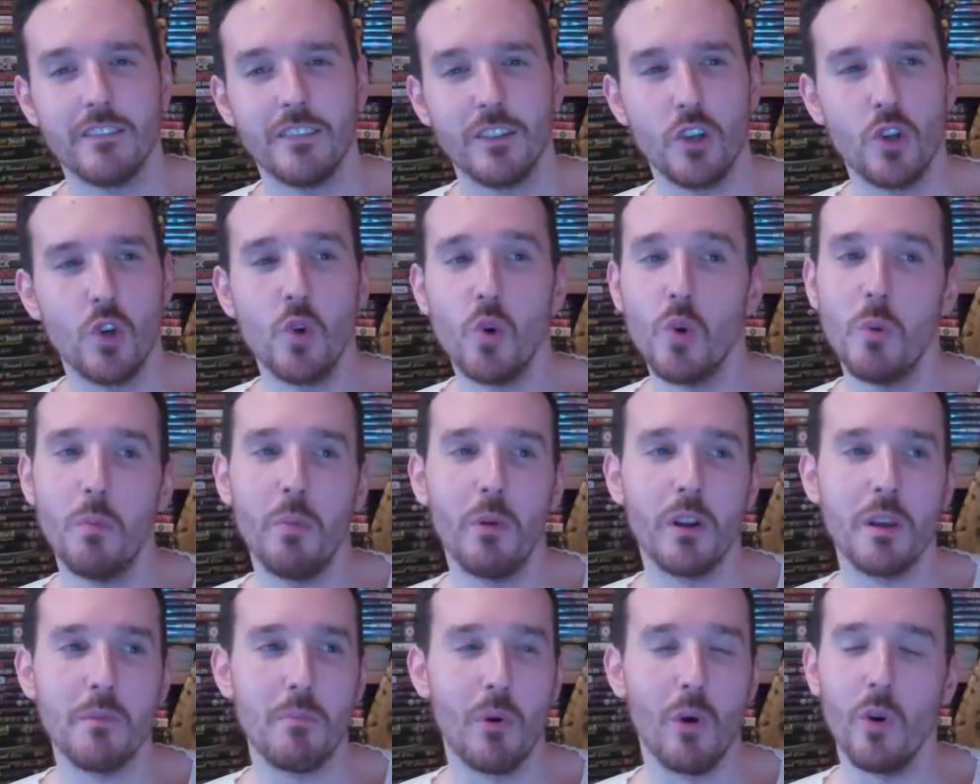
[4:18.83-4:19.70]

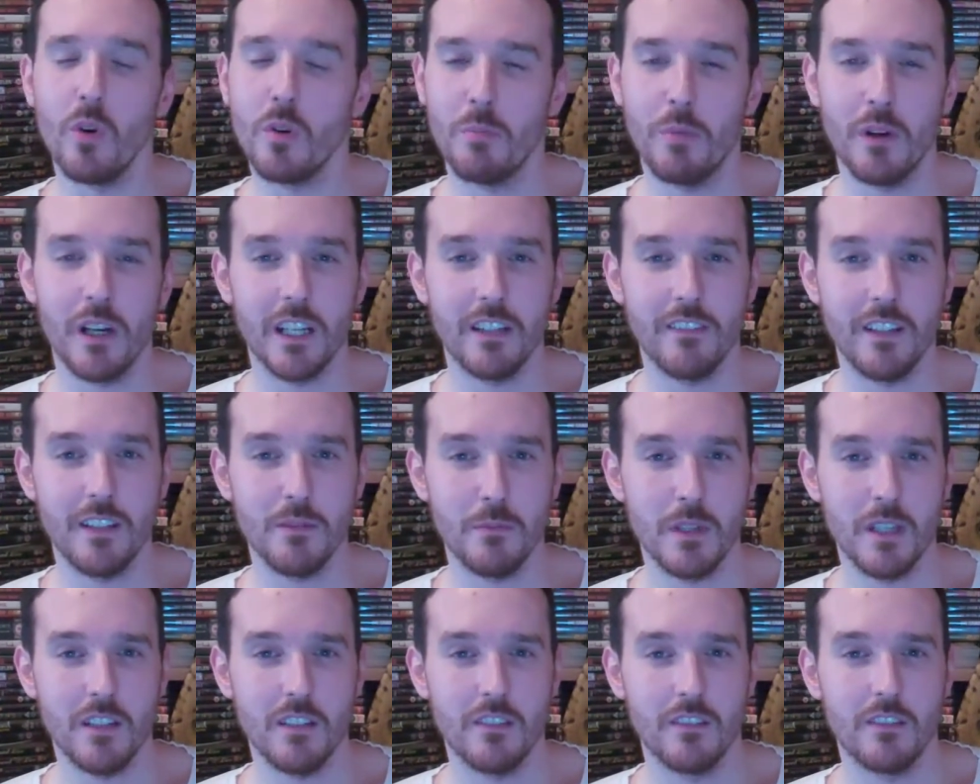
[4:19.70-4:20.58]
Nobody bought Binary
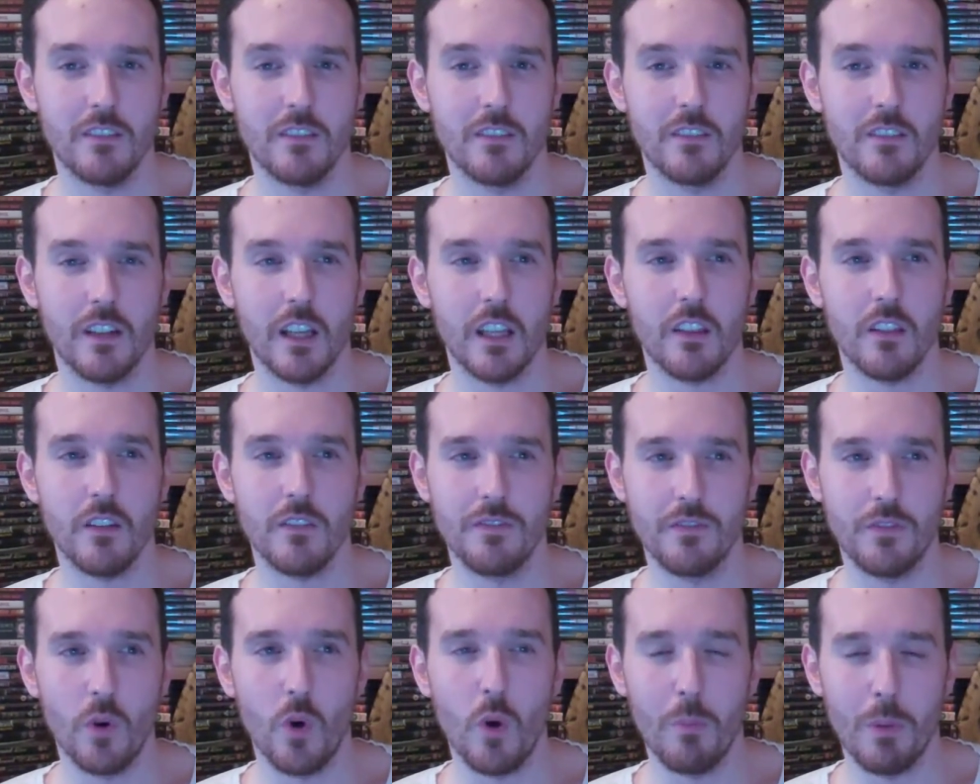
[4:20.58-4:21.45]
Domain. Like the
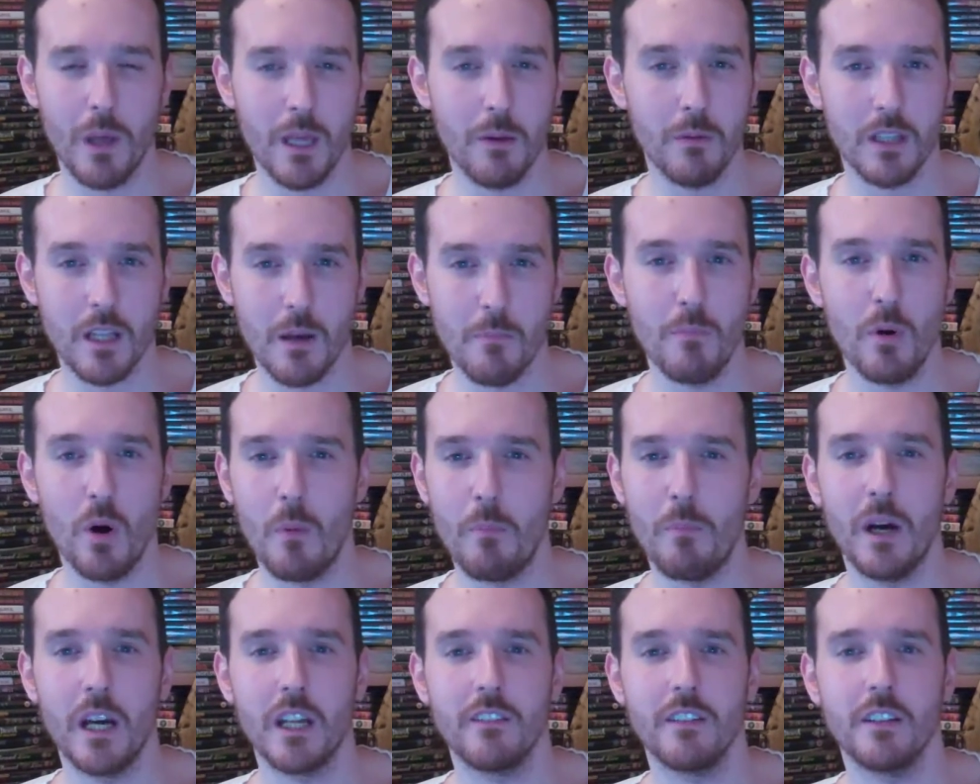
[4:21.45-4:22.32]
four people that
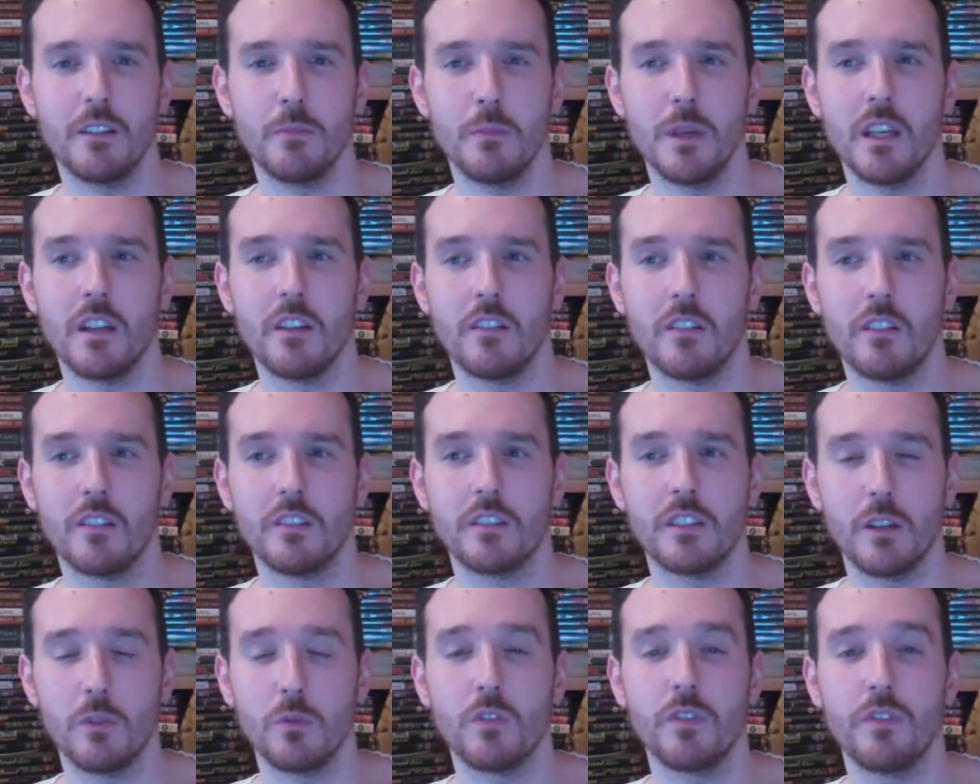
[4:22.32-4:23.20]
bought Binary Domain
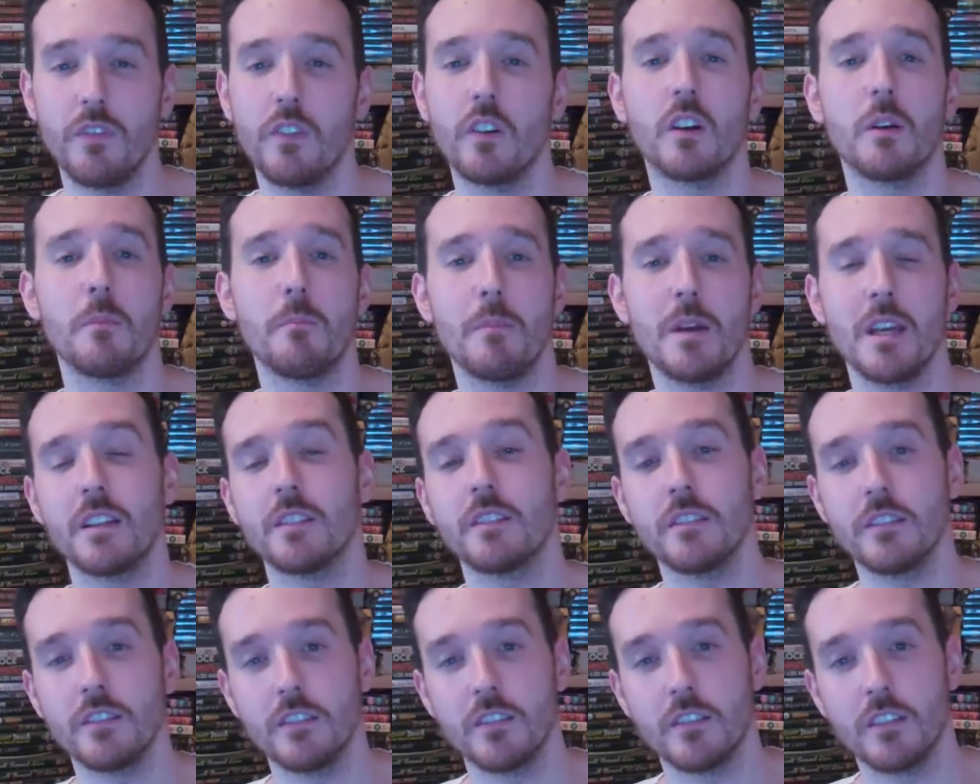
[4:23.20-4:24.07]
said it was fucking
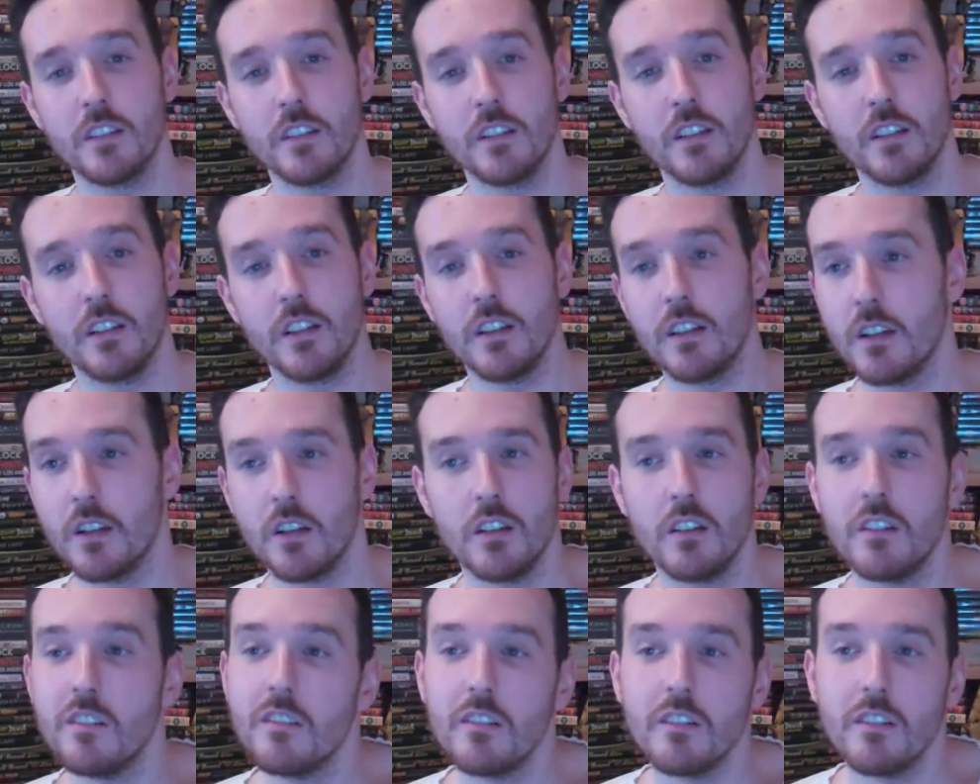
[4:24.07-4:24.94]
amazing.
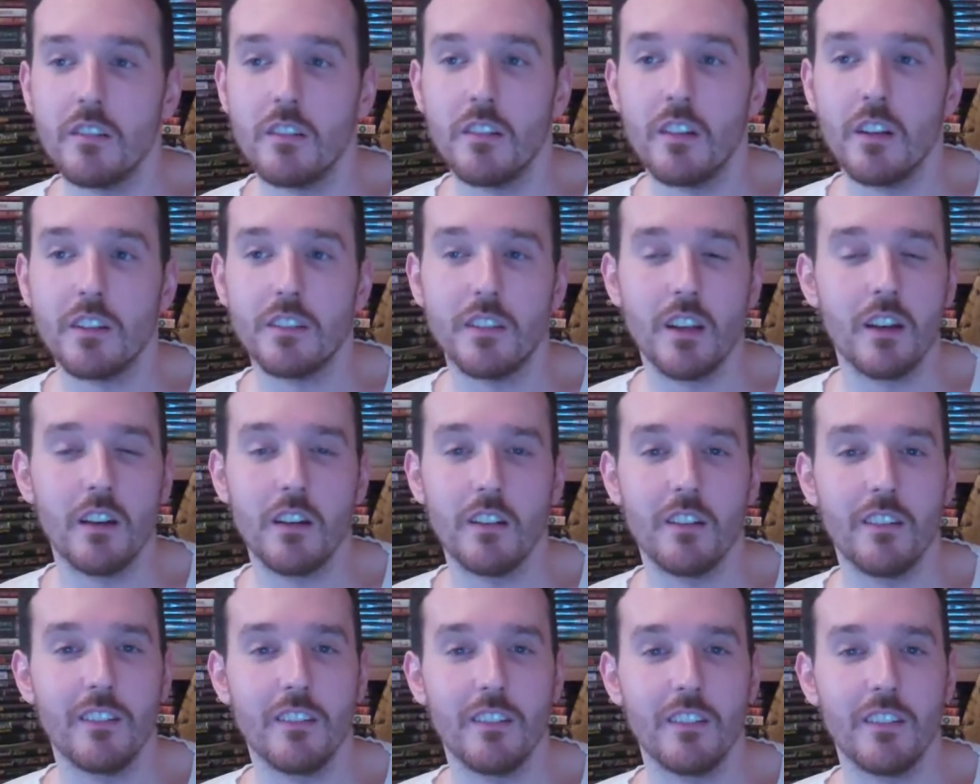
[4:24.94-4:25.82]
It didn't.
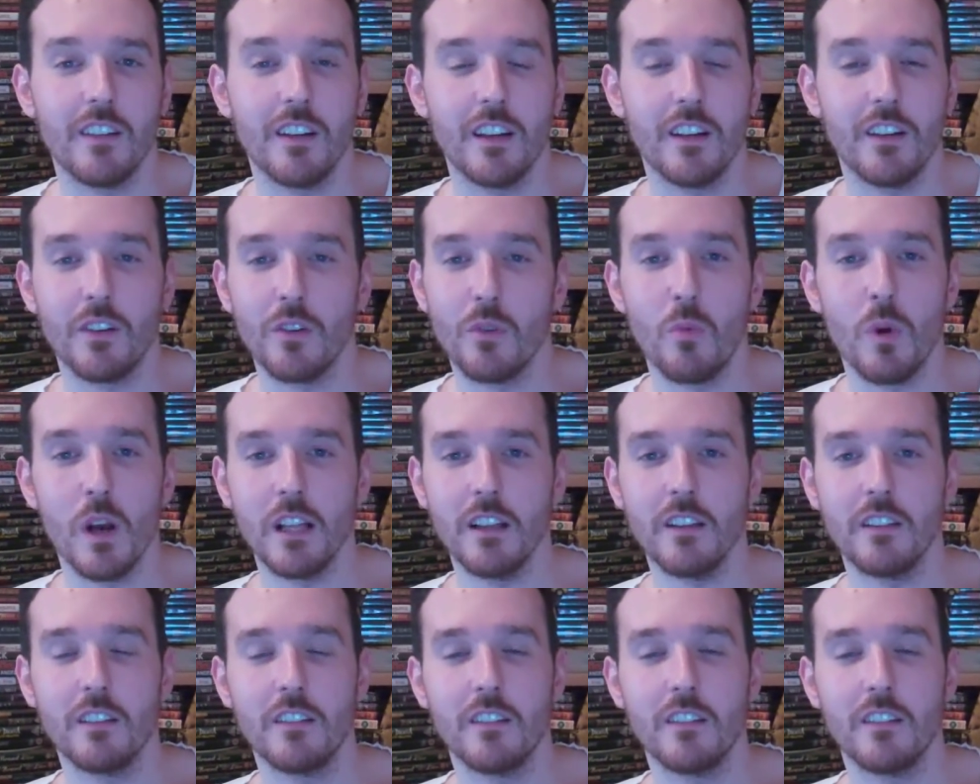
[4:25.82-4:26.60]
It didn't do well.